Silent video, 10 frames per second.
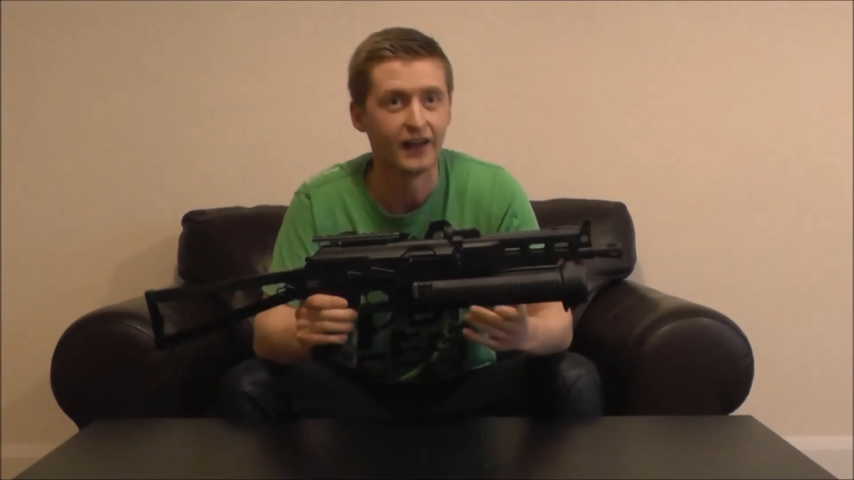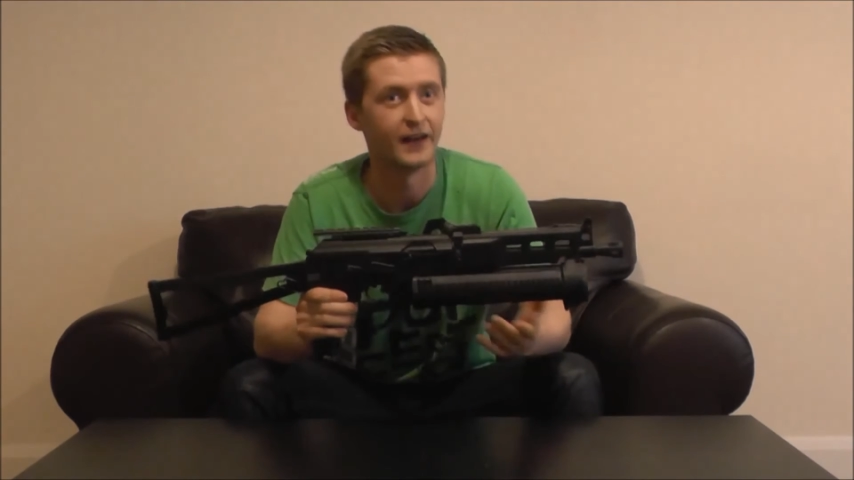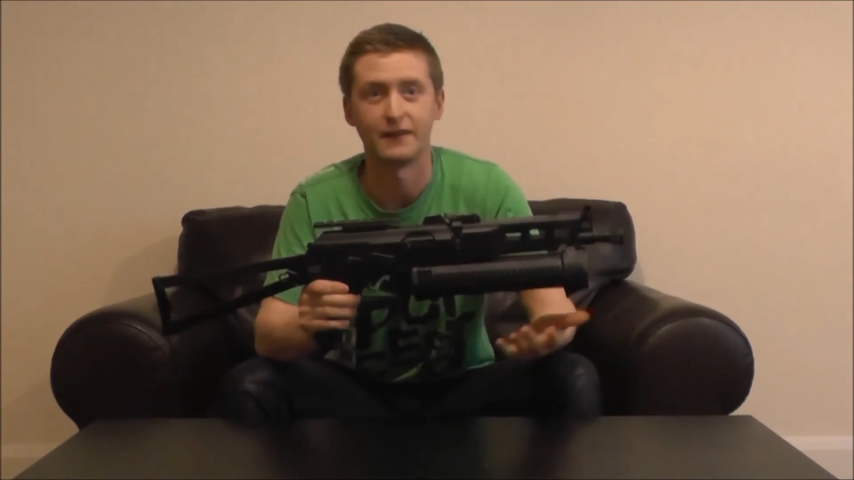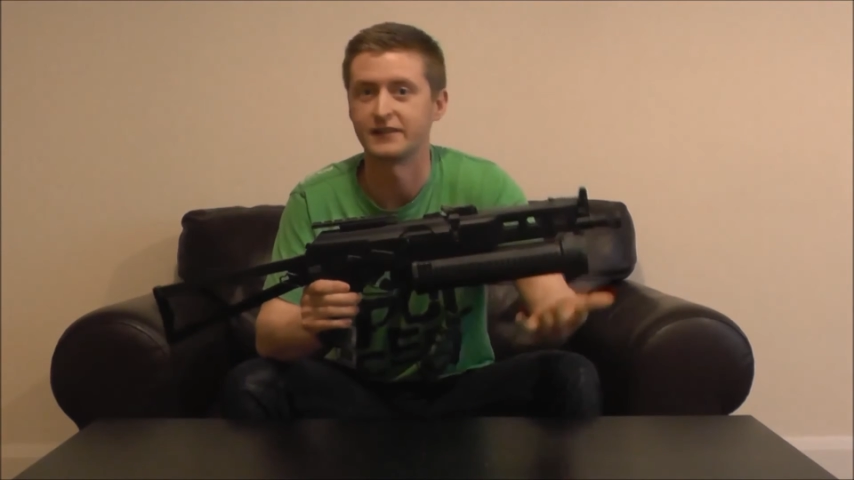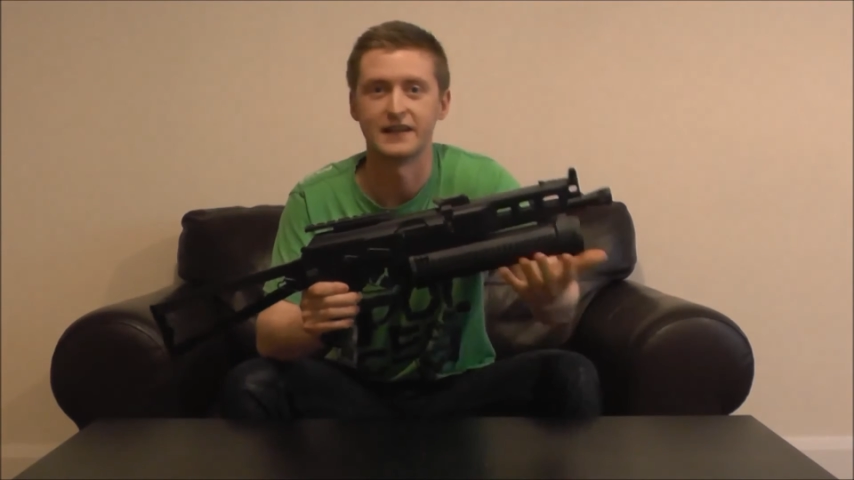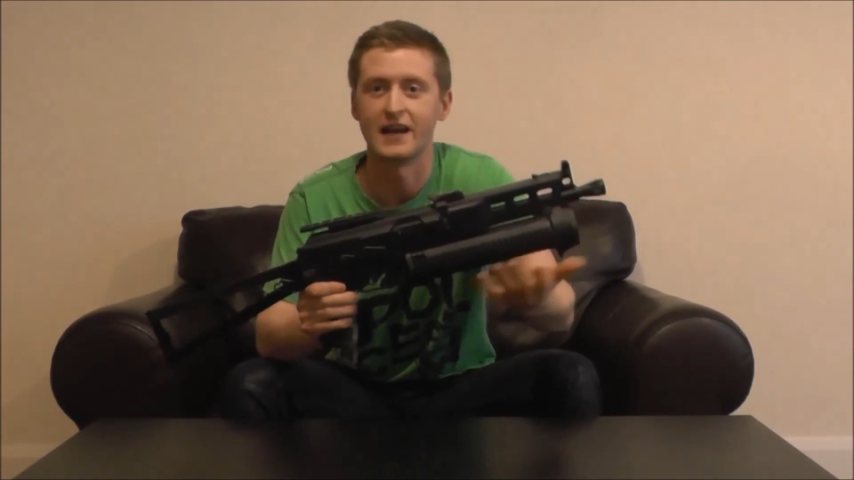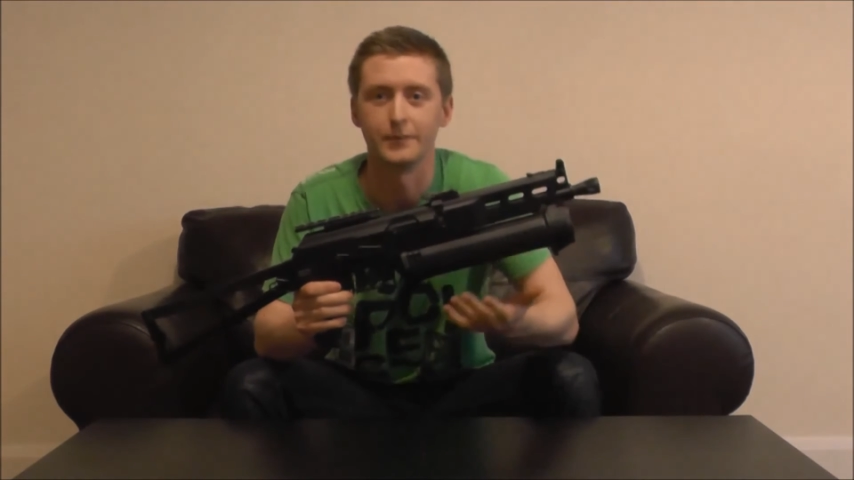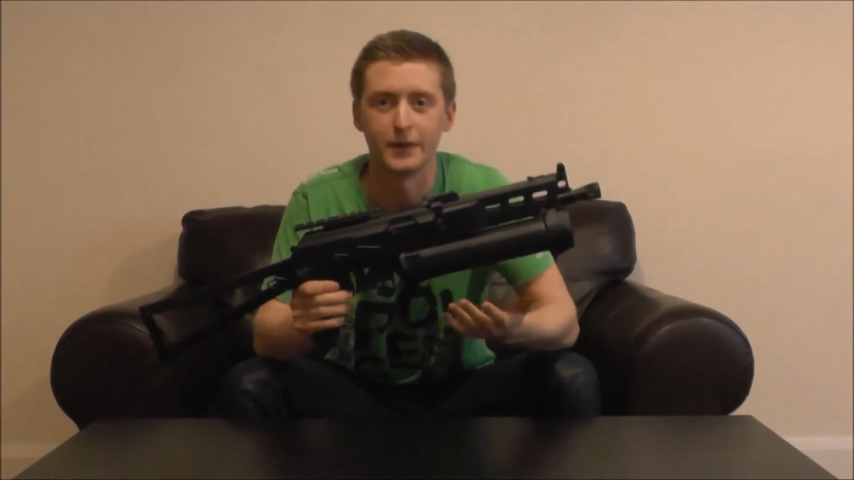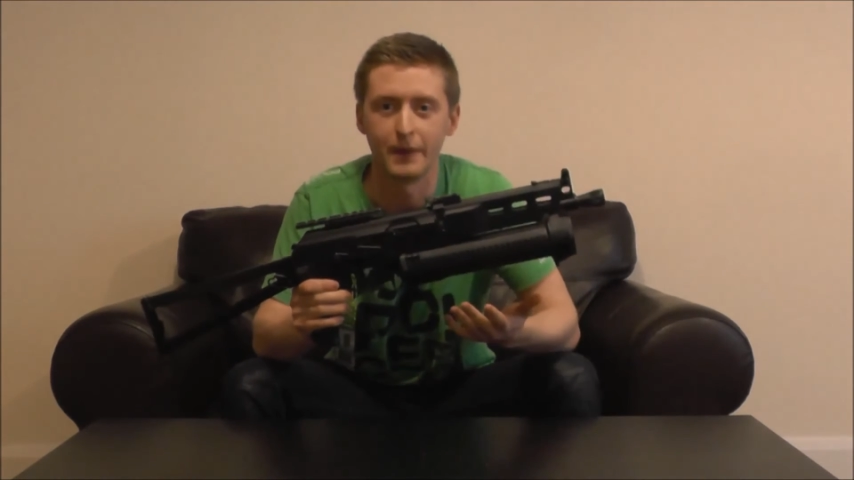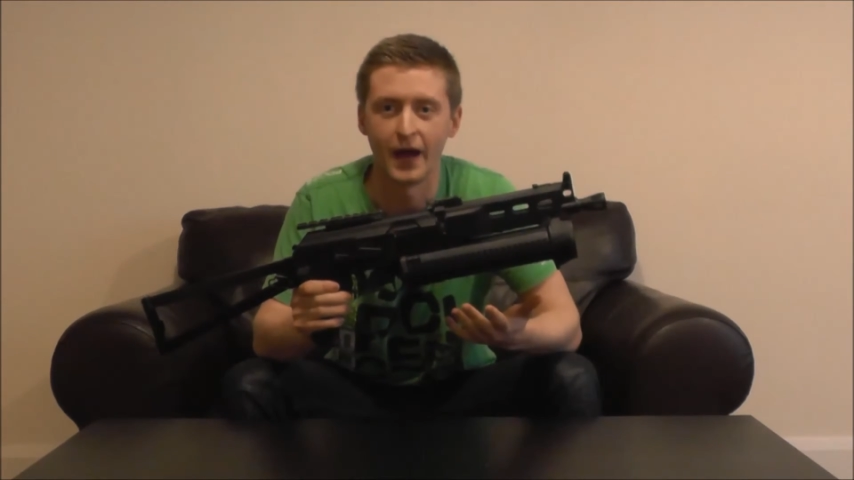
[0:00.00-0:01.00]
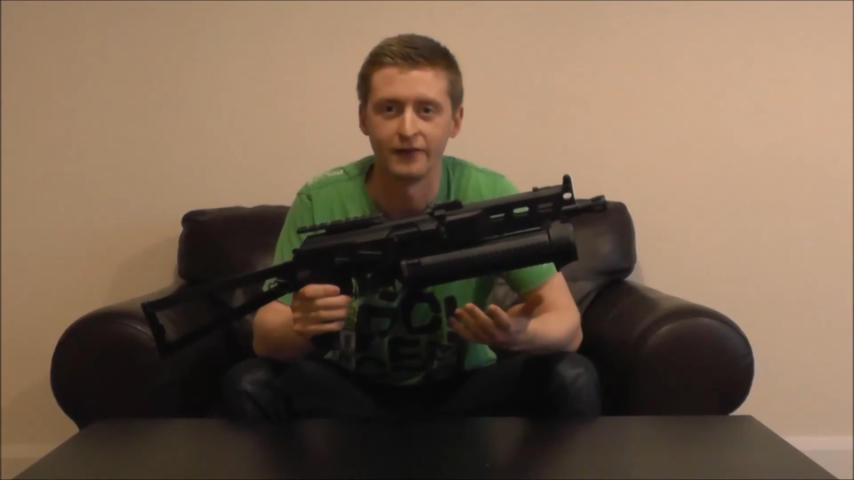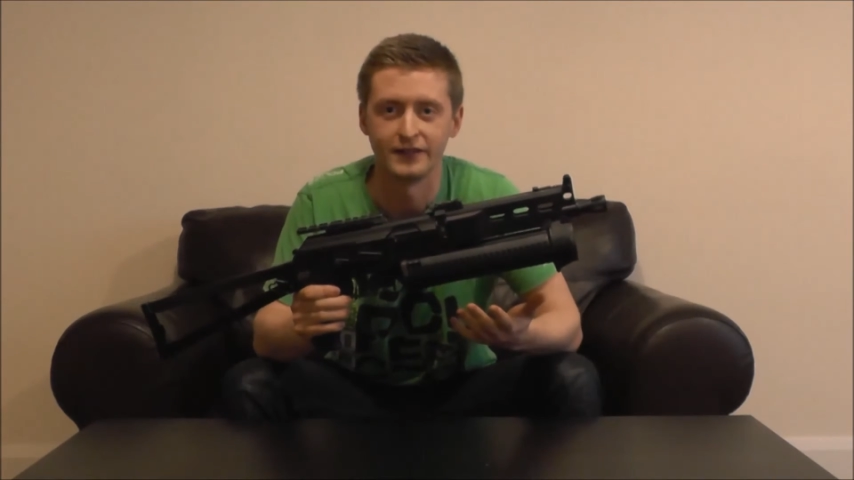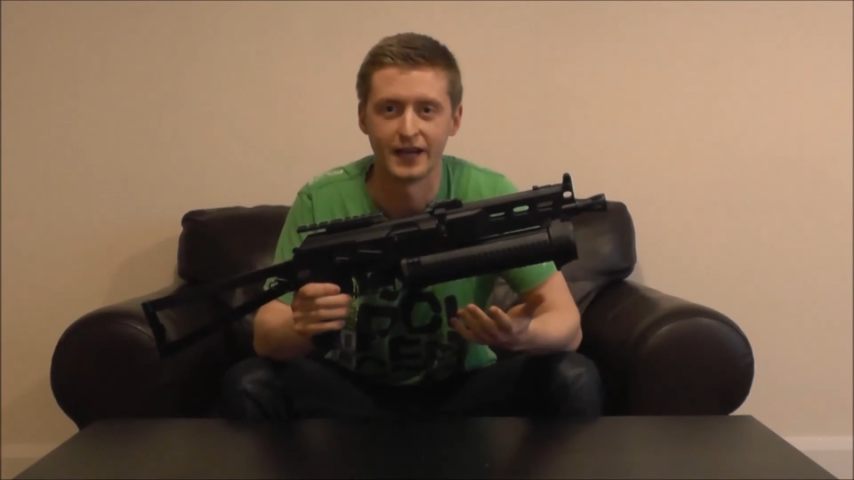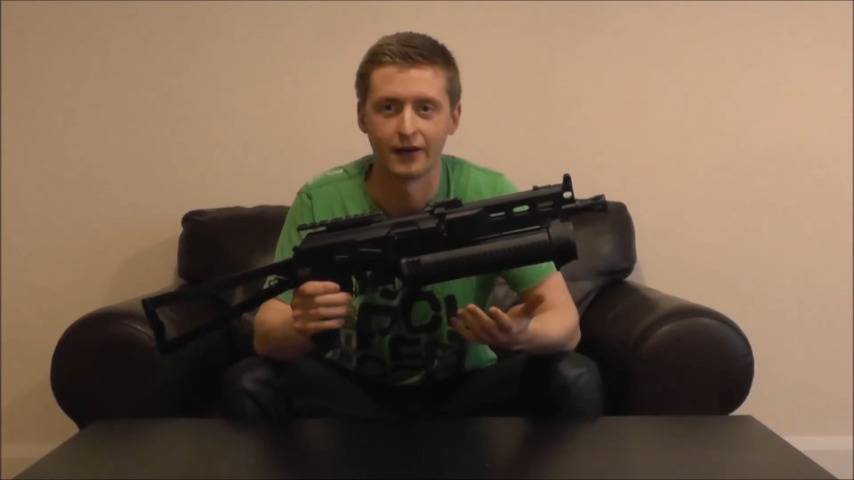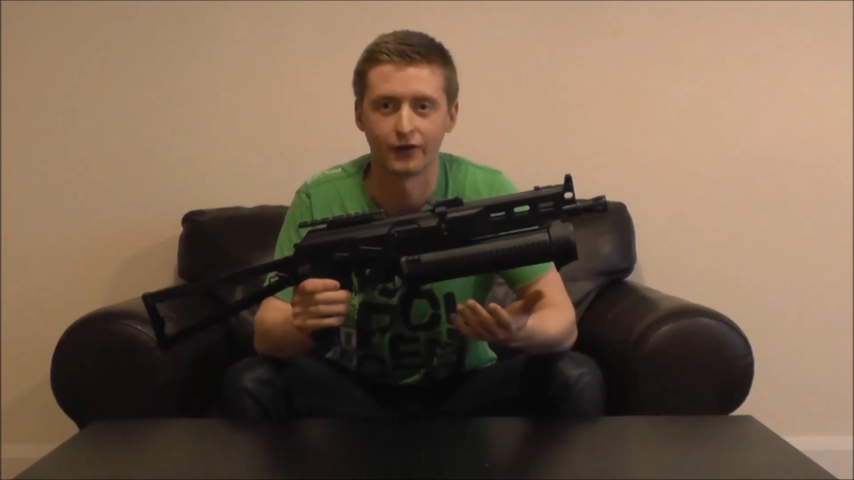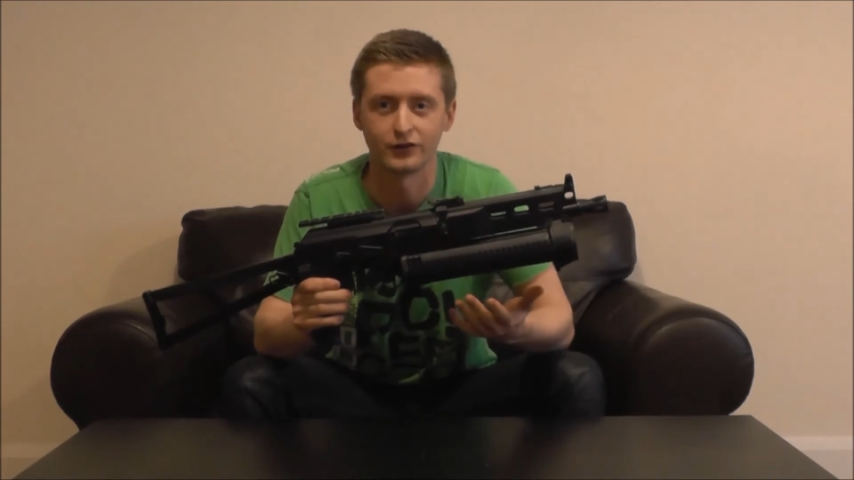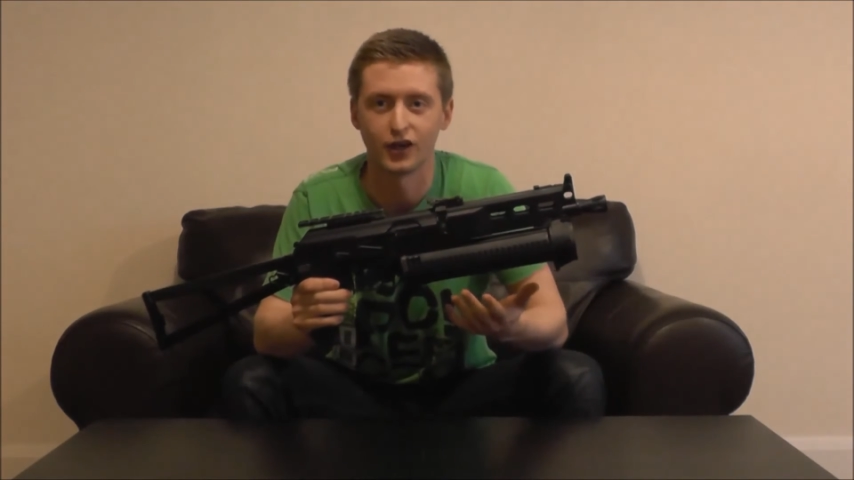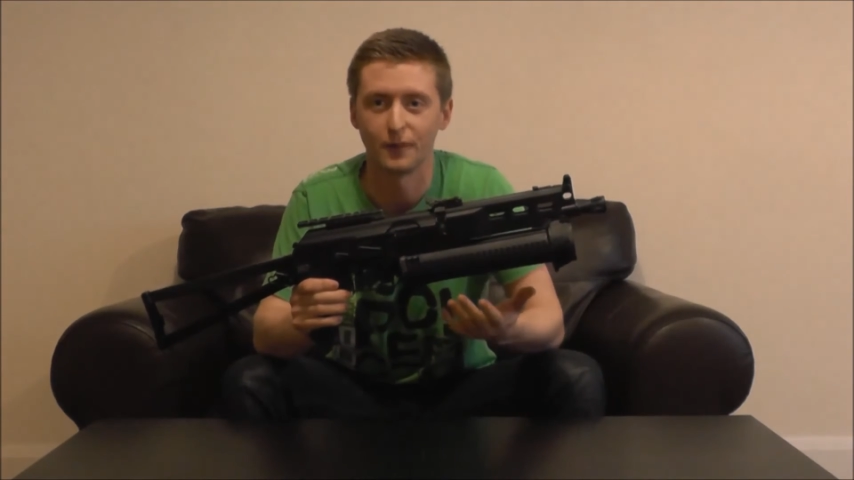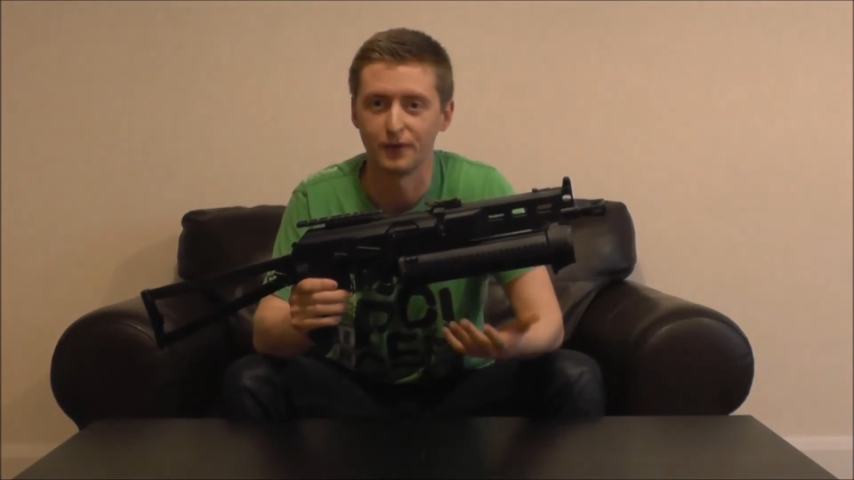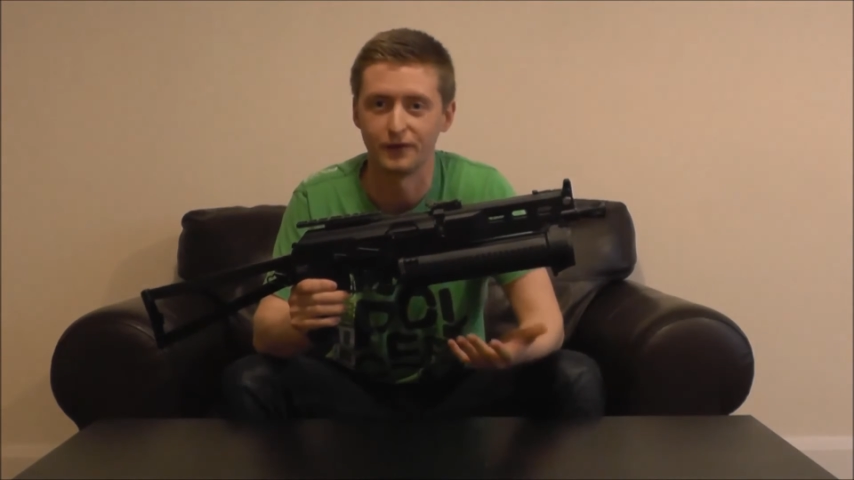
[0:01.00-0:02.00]
and if there's an enemy bearing down on
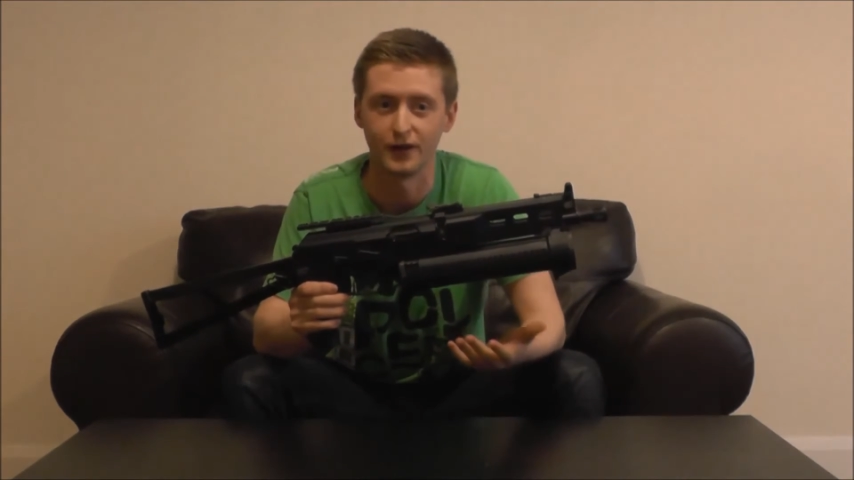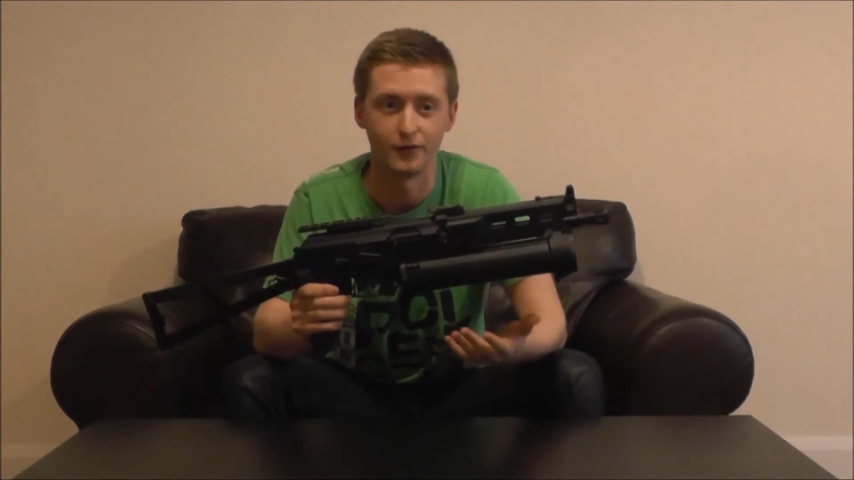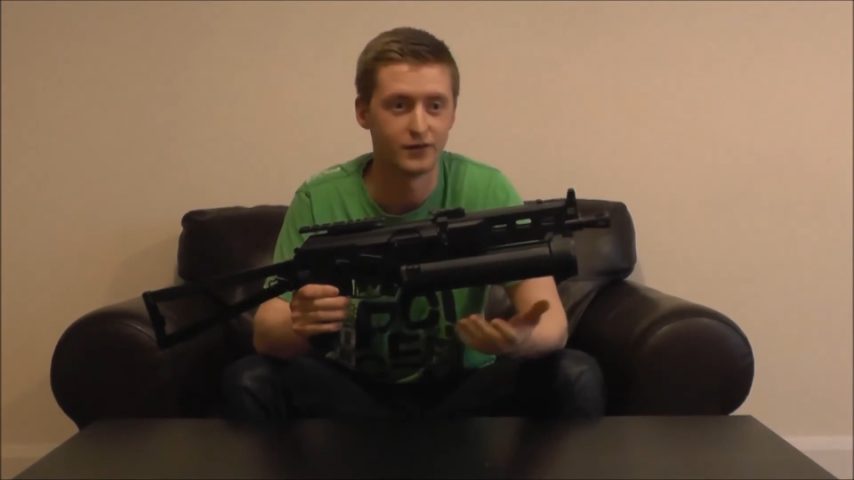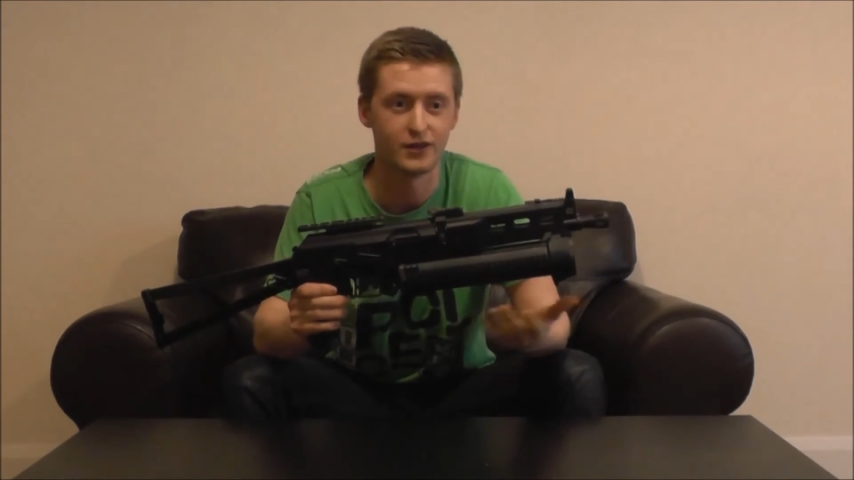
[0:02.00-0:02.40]
top of you,